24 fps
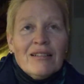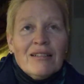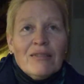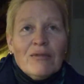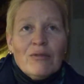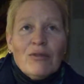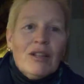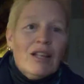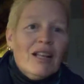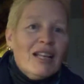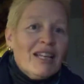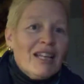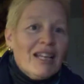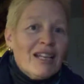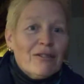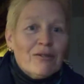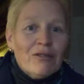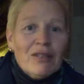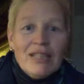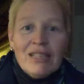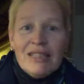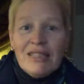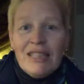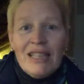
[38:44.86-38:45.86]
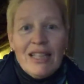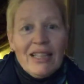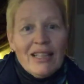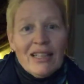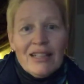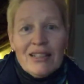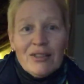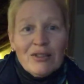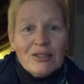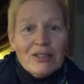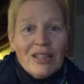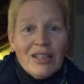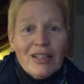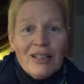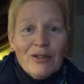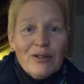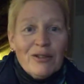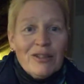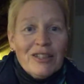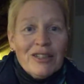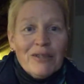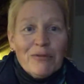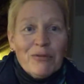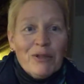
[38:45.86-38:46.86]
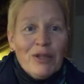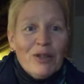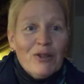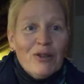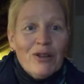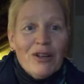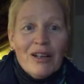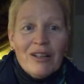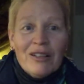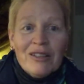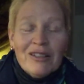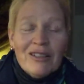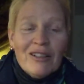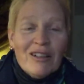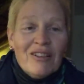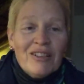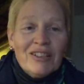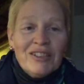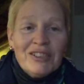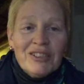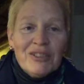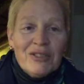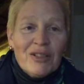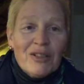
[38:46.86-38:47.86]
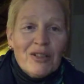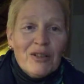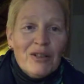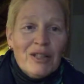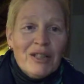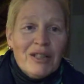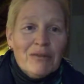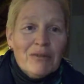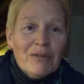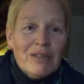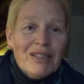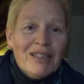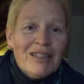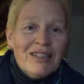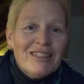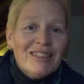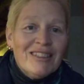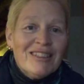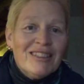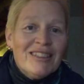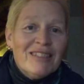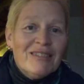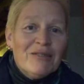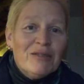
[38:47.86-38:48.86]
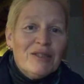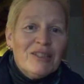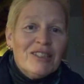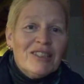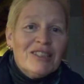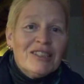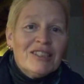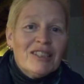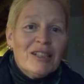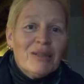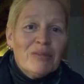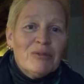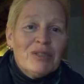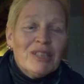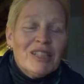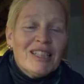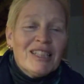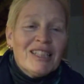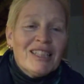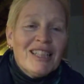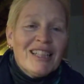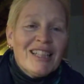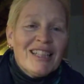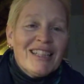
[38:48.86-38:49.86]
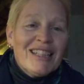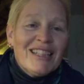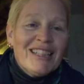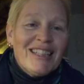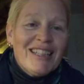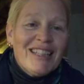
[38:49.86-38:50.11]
Well, I can't really say that because I know that we all are struggling with the subject. That